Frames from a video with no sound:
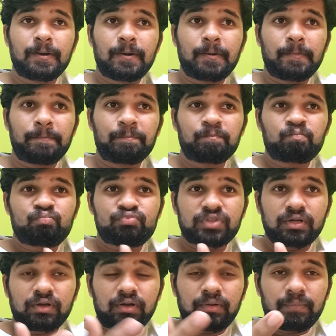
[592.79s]
um,
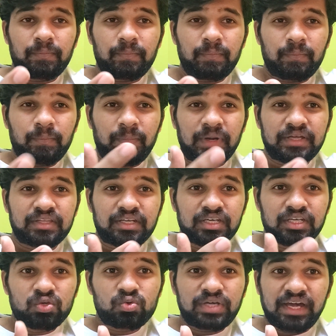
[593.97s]
uh, by the
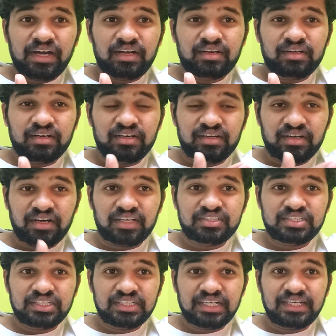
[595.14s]
new character
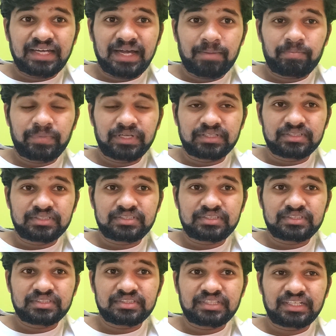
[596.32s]
introduction that
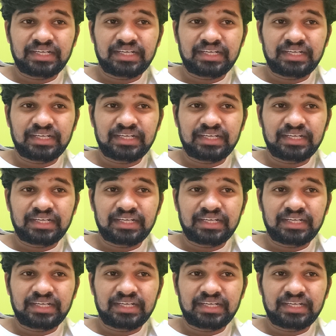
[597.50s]
happens,